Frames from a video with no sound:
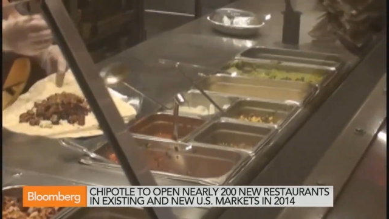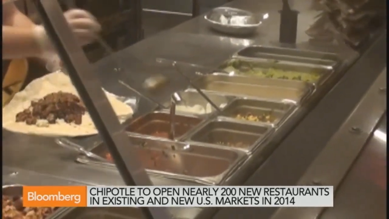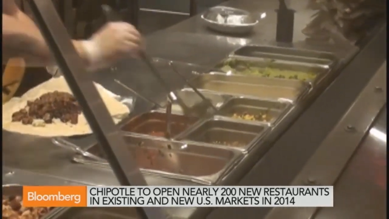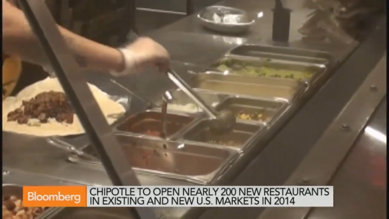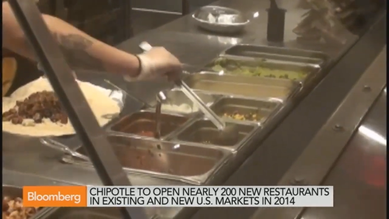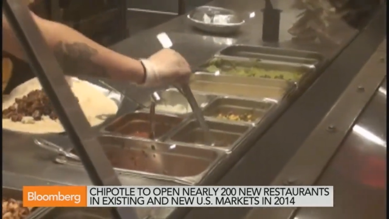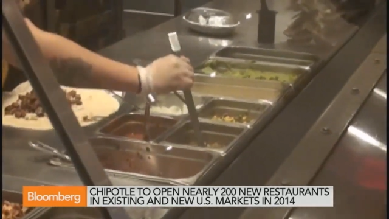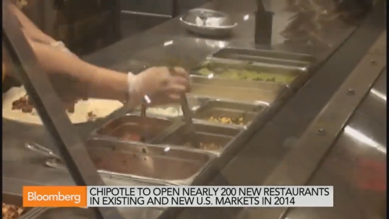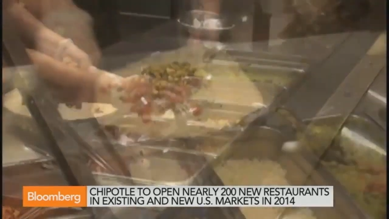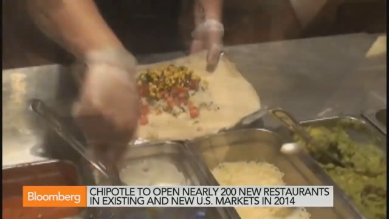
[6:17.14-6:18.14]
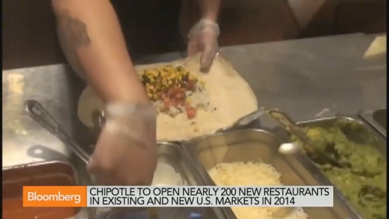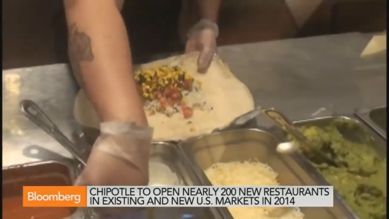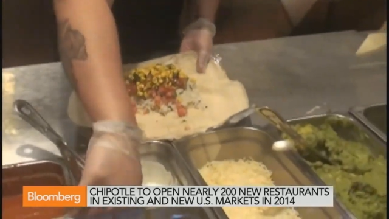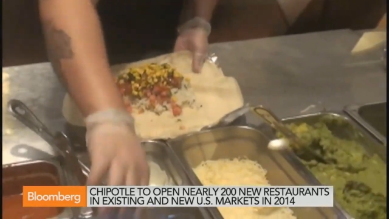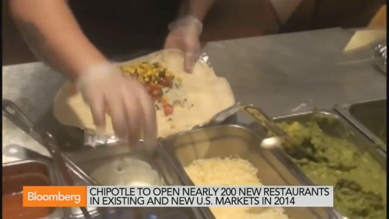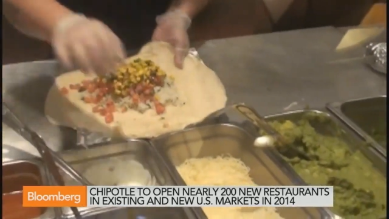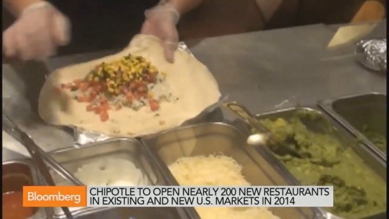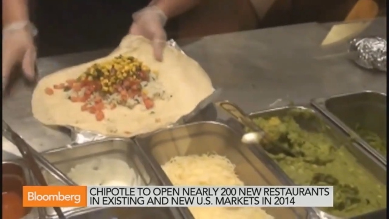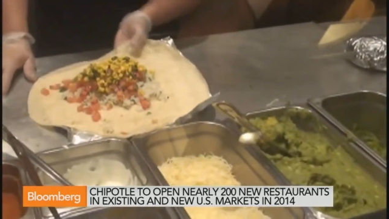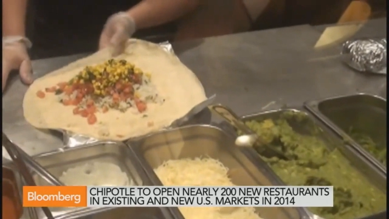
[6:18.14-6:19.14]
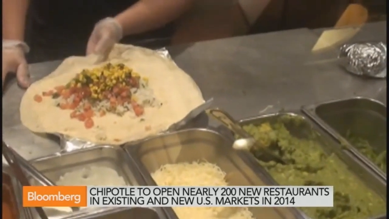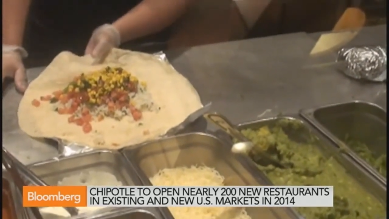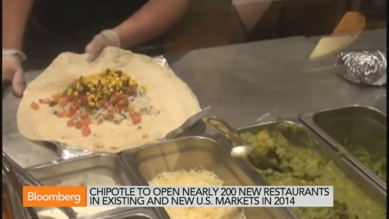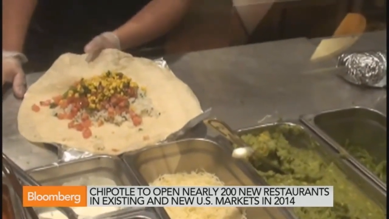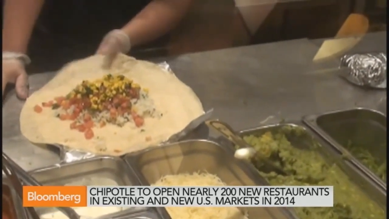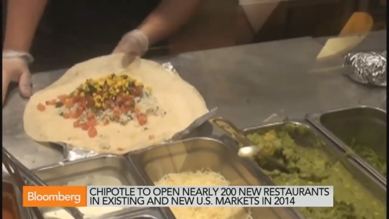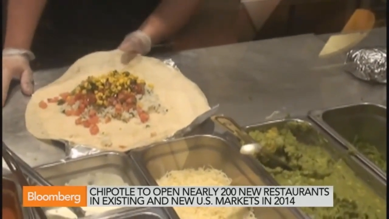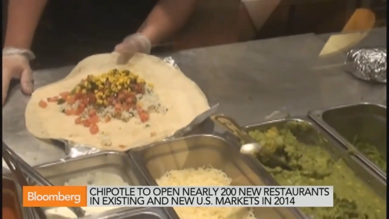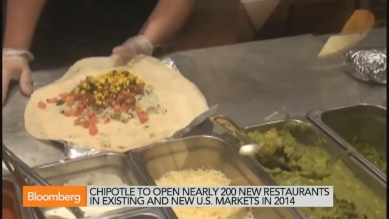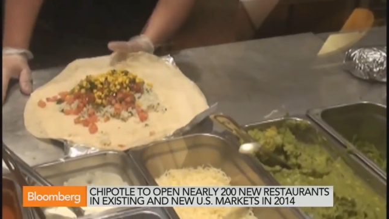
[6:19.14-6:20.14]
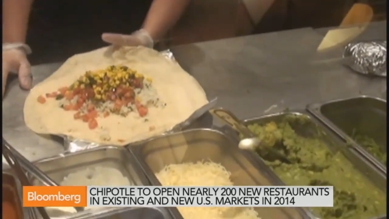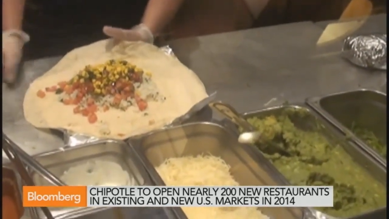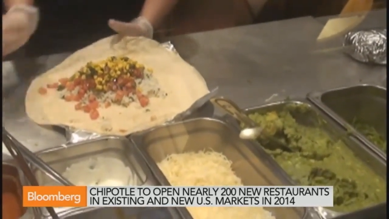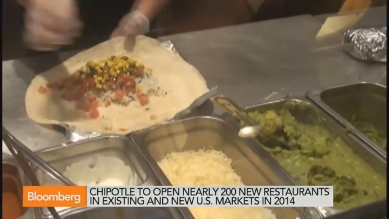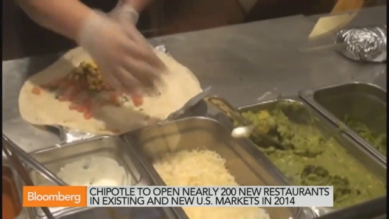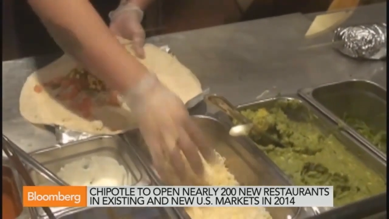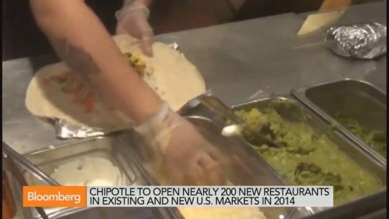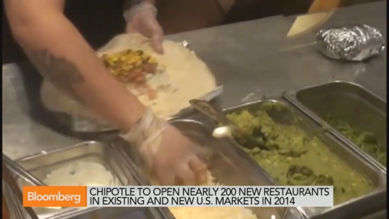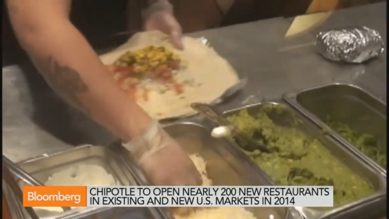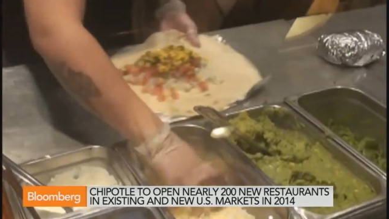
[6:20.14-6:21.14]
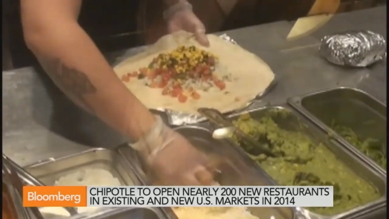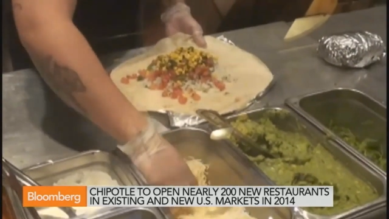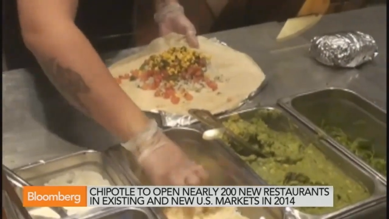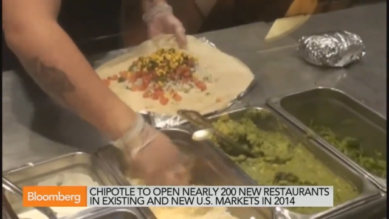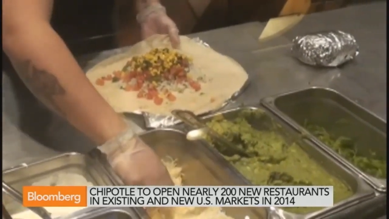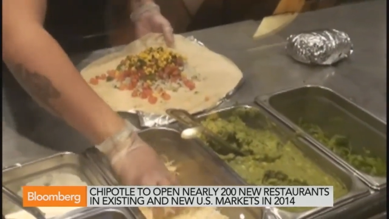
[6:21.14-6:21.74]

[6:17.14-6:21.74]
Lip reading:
[unreadable: no face in view]